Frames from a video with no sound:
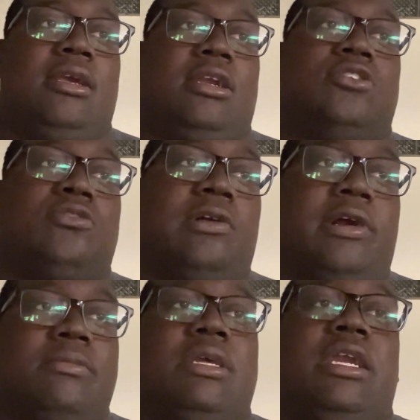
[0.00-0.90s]
control
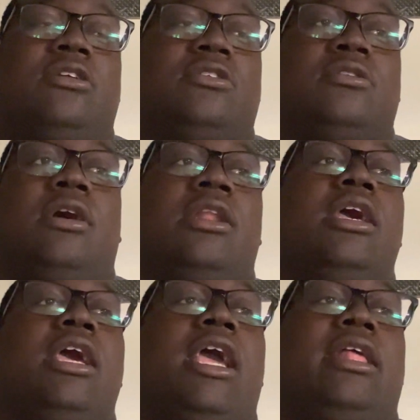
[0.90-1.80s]
arm to air strut,
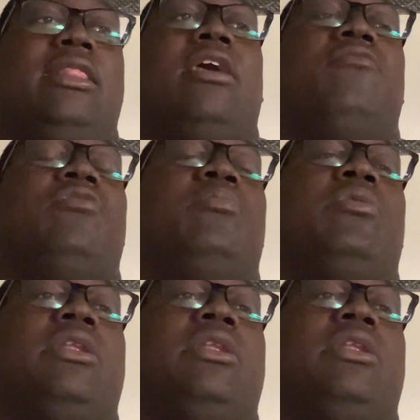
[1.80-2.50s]
and then we put